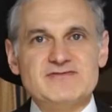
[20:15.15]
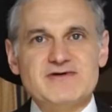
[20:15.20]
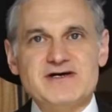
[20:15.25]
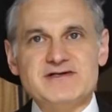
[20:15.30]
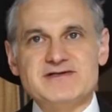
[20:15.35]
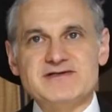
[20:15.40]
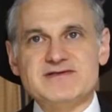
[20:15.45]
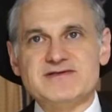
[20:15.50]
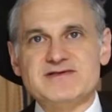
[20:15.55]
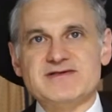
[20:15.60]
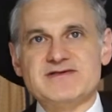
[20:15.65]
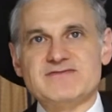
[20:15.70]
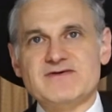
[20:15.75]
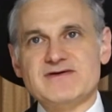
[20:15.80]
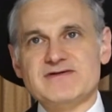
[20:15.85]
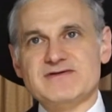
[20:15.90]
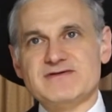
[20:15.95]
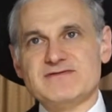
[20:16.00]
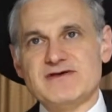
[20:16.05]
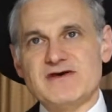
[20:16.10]
Rashi says
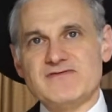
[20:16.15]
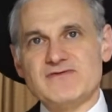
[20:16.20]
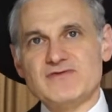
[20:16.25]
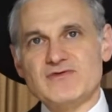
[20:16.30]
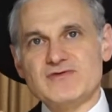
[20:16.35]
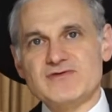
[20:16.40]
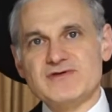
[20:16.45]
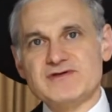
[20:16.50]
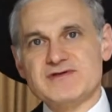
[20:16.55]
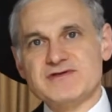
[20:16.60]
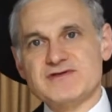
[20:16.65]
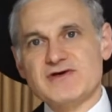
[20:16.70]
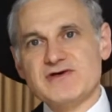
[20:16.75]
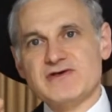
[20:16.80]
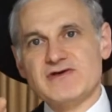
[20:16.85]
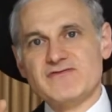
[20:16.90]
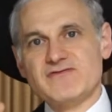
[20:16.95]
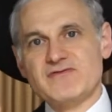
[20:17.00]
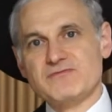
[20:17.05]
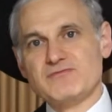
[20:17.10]
very so you have to know the
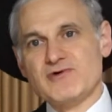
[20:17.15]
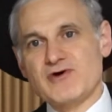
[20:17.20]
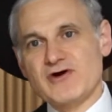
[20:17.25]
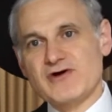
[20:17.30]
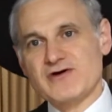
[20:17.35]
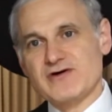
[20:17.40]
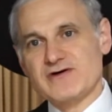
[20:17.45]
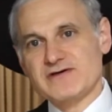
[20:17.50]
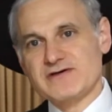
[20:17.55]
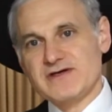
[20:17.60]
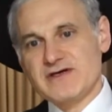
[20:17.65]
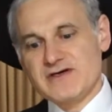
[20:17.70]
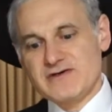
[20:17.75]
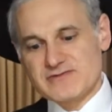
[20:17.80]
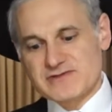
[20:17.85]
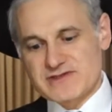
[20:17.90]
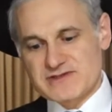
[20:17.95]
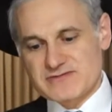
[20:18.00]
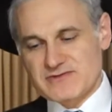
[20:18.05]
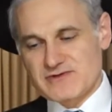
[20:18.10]
Yesod of a bracha,
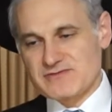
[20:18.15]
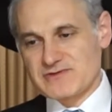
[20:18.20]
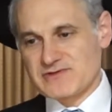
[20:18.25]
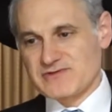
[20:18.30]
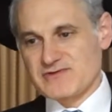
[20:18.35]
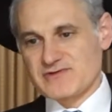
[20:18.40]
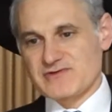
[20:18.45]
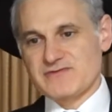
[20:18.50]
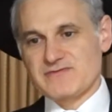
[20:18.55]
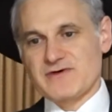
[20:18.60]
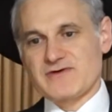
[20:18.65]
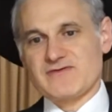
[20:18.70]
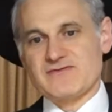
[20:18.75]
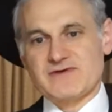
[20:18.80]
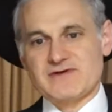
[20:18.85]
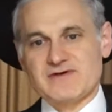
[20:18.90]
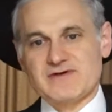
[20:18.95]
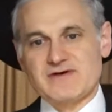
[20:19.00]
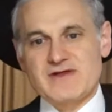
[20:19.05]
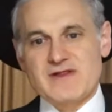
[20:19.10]
which is what we're talking about over
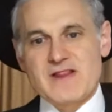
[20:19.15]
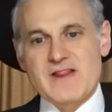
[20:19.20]
here.